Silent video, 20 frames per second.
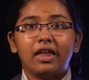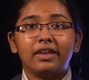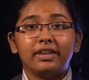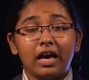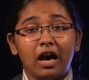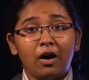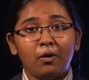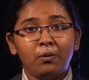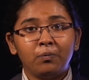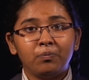
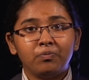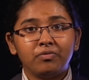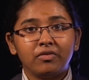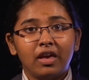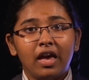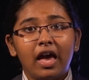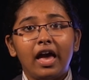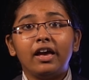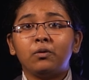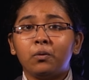Now,
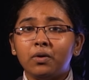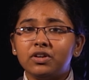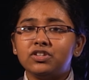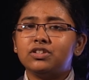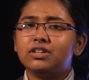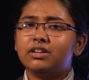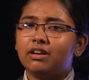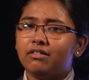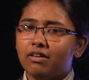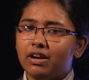a
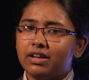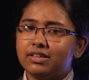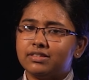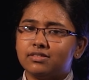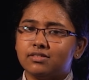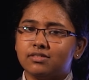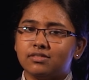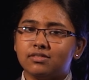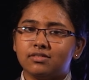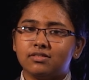question
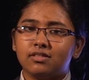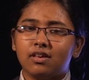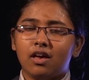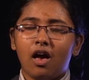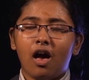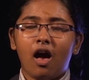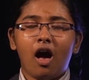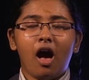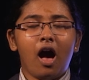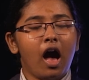arises.
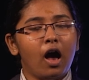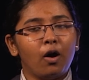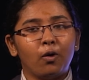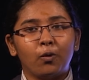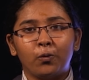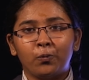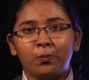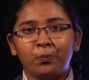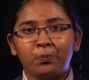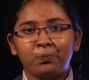How?
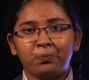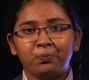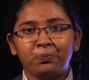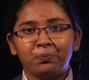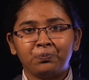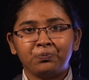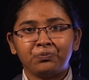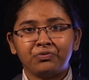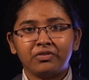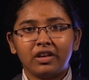
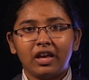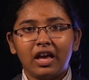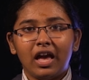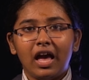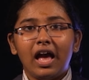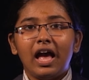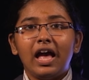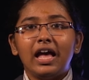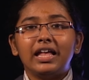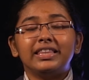
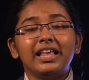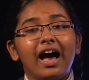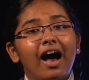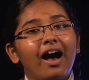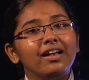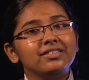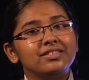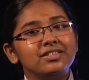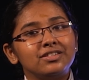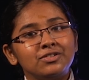The
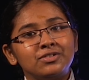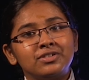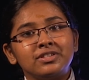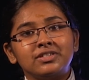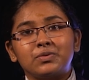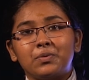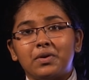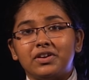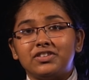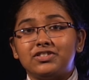answer to
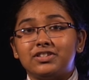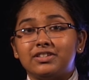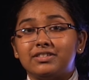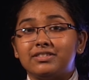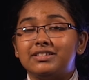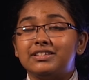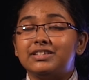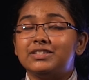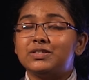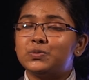this question
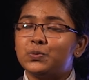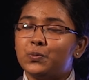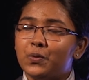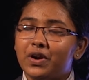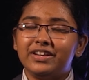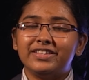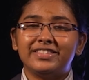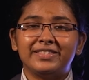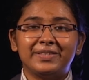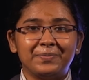is
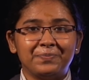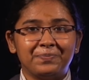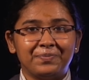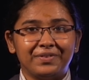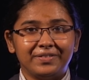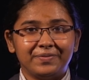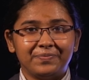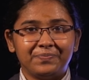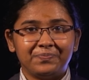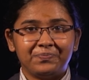very
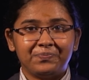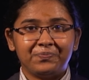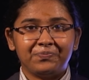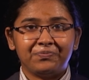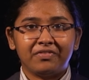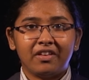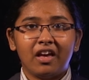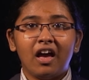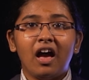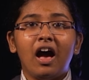simple.
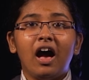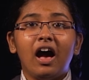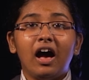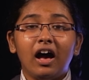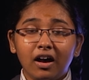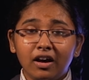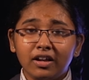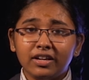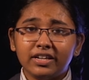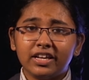
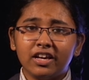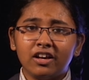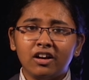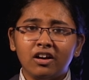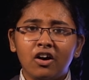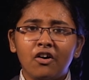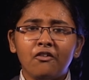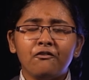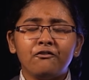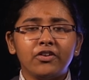
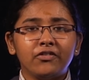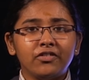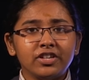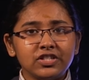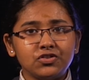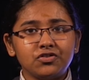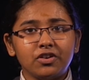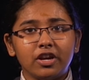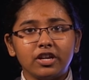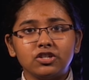Earlier, we were
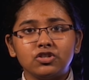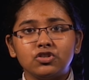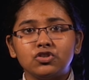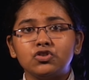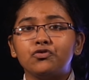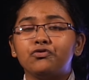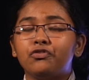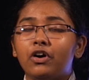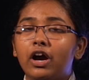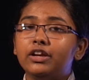stretched
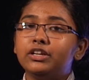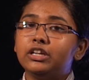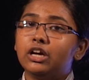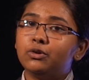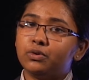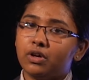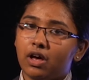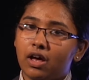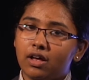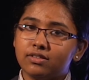to find
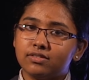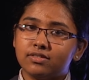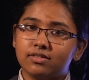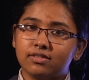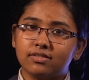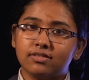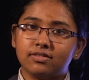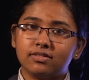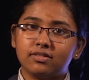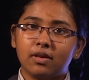out
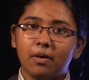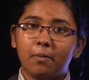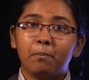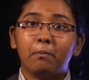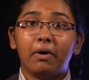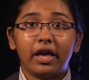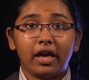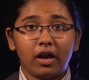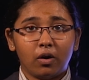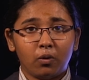answers
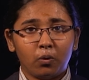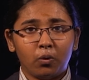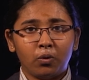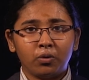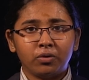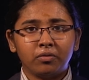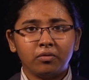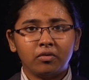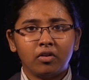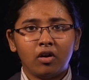by our
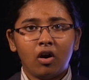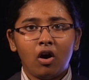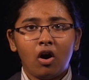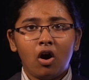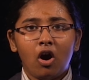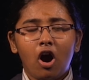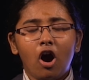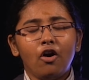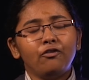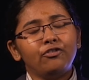own
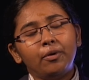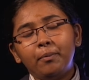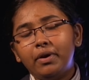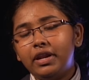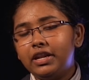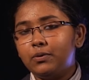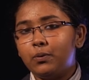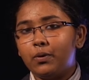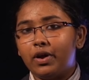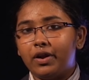or from
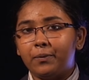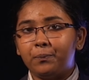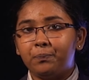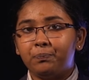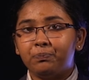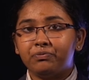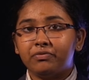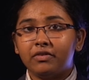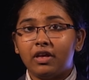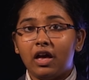anywhere,
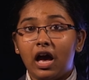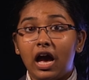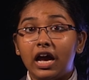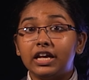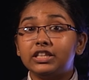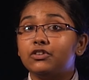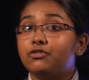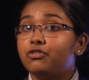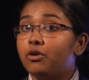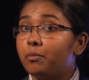
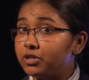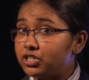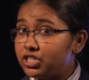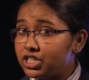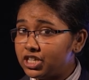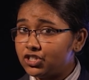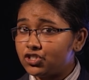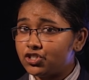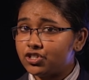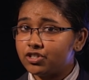either from our
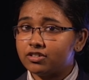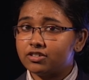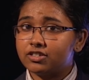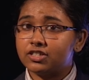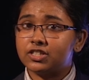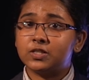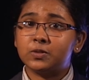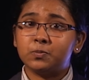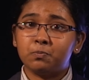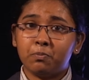
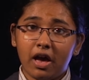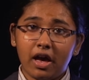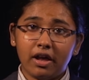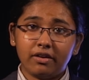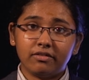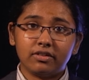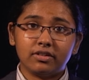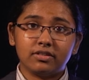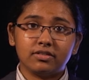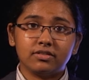teachers,
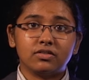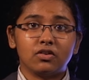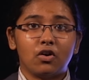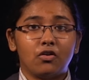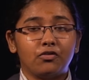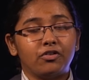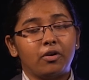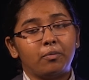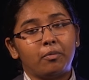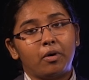parents, or
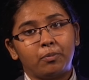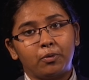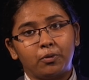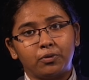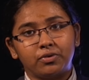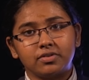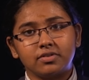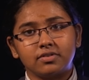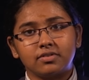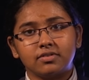from our
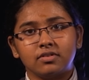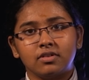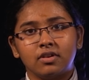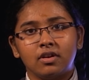books.